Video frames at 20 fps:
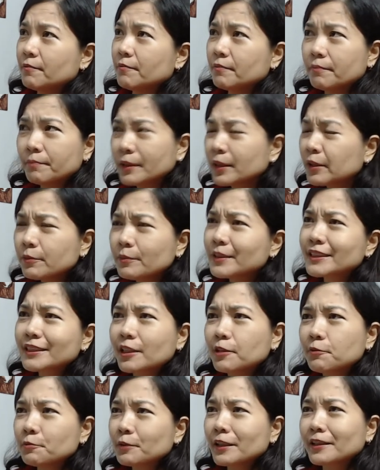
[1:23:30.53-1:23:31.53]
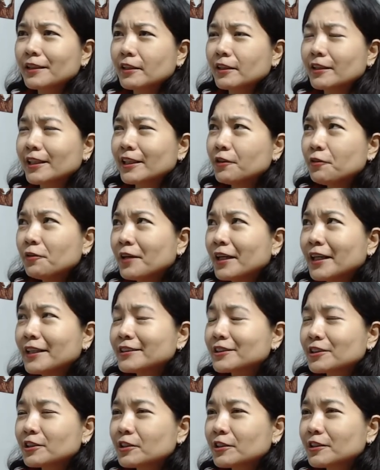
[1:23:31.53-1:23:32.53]
pero Miz Cabrera, can you
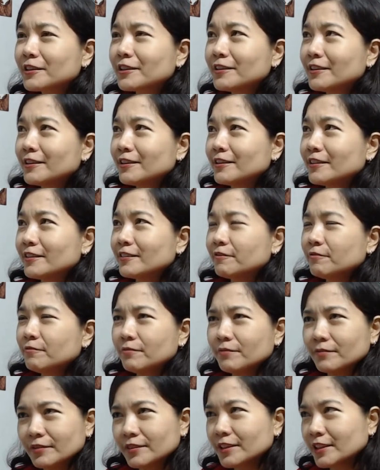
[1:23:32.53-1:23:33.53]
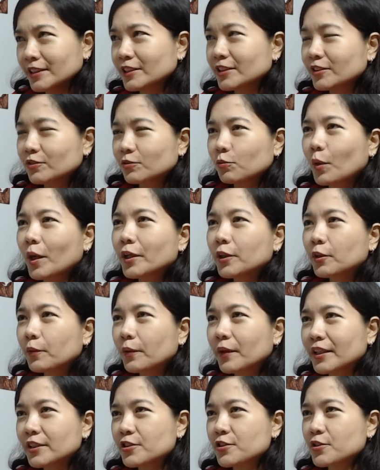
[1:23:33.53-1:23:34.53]
answer just one
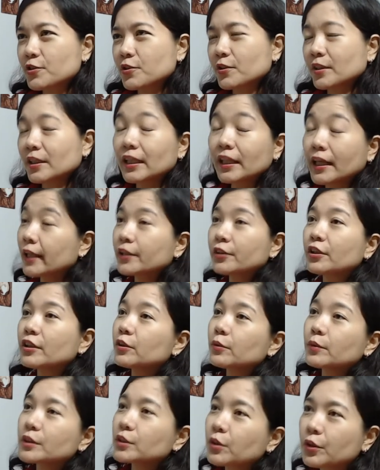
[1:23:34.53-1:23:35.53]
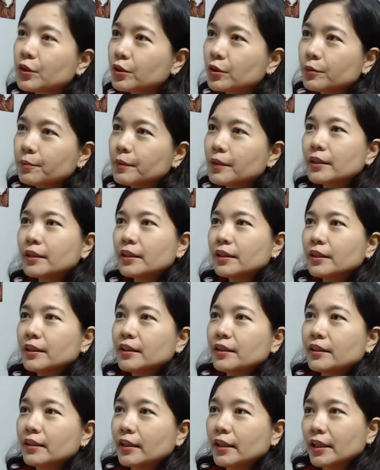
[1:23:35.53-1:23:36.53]
question? And I thought it was going to be
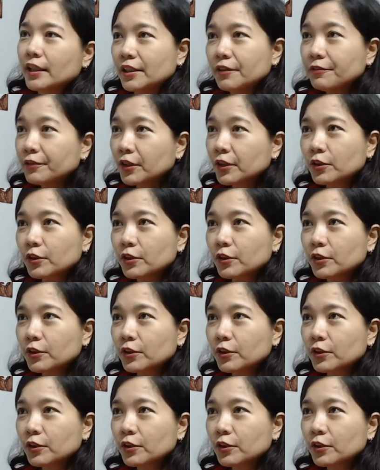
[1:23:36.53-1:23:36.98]
a difficult